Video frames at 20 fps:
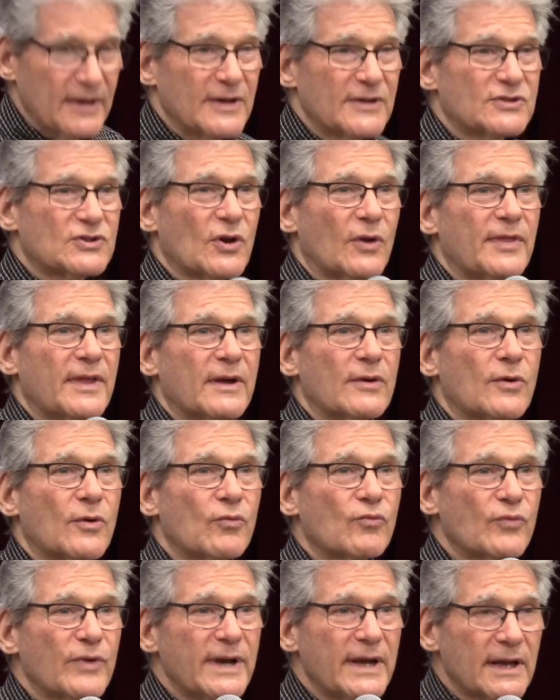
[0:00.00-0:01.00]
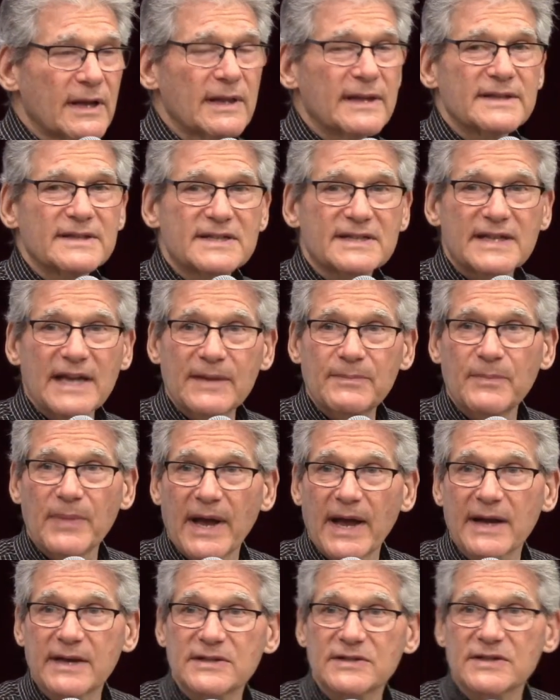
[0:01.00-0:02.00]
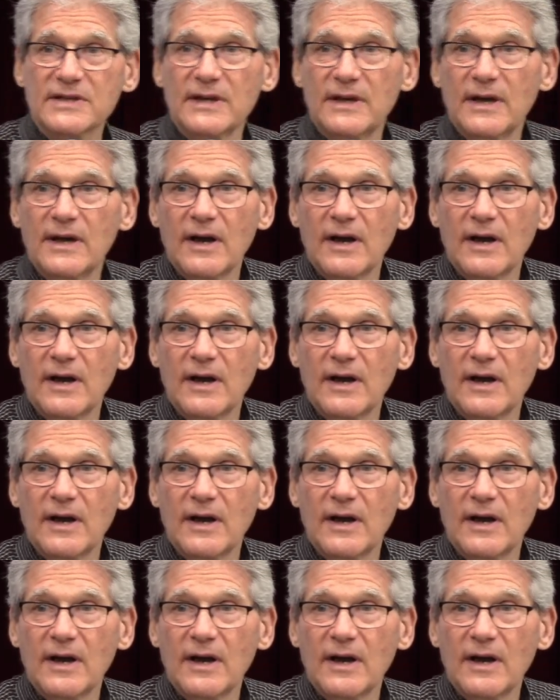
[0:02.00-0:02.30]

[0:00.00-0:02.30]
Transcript: So there are real setbacks